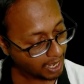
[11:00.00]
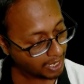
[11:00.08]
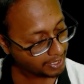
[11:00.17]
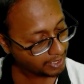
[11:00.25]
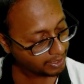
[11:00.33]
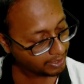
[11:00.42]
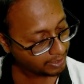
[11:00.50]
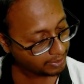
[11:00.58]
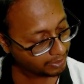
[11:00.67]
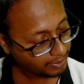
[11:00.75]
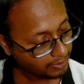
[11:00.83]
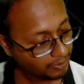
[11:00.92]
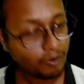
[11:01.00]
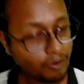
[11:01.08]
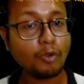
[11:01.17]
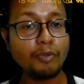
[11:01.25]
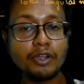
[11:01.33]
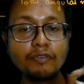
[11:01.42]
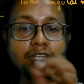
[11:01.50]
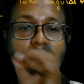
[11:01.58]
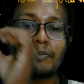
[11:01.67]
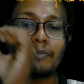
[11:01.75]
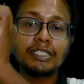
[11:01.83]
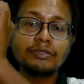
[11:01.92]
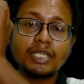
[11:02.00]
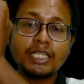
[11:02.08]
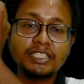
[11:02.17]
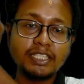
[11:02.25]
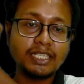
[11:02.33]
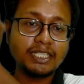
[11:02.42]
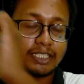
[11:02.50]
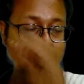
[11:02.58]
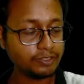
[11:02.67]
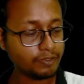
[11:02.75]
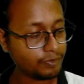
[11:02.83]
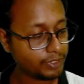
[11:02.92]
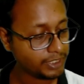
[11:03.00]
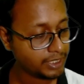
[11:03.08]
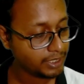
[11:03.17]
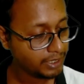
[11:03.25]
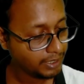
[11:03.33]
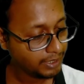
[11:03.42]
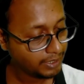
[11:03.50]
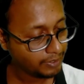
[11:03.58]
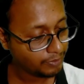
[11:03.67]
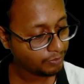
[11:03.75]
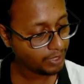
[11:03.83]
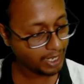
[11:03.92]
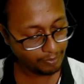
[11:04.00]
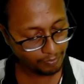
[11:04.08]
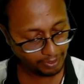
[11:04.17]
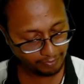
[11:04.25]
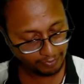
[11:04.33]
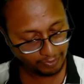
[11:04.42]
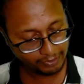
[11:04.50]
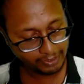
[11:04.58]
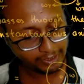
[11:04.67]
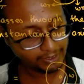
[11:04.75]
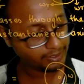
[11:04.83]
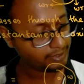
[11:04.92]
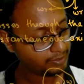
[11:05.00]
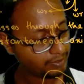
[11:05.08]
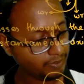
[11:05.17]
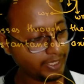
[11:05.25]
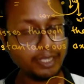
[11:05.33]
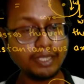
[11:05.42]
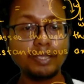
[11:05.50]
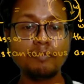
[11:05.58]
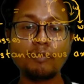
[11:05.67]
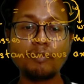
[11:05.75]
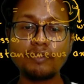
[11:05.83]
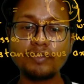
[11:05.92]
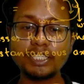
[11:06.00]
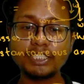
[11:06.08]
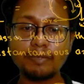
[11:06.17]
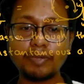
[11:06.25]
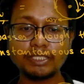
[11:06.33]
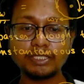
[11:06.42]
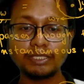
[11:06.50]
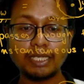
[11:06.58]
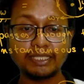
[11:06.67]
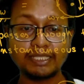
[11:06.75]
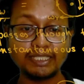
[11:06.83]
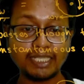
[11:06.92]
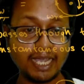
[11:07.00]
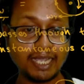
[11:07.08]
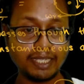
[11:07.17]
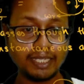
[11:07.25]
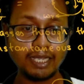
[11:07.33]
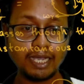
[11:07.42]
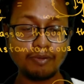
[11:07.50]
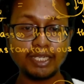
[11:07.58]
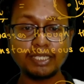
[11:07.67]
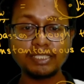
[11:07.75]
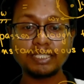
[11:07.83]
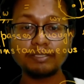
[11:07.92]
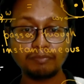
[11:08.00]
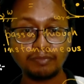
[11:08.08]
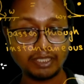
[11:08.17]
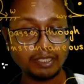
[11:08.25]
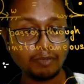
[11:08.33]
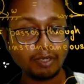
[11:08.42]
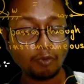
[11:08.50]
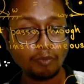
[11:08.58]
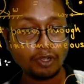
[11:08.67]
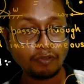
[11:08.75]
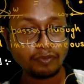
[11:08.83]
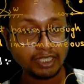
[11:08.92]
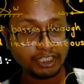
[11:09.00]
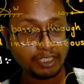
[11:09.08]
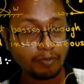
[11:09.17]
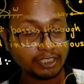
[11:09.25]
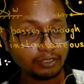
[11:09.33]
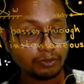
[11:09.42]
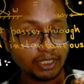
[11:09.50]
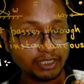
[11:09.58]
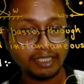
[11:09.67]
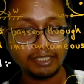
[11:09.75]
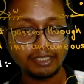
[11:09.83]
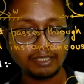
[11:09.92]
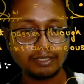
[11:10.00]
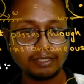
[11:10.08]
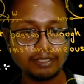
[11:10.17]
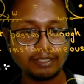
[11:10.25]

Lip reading: I on moment of inertia passing through the instantaneous axis of rotation into angular velocity. Okay, moment of inertia passing this I out here is nothing but moment of inertia passing through the center.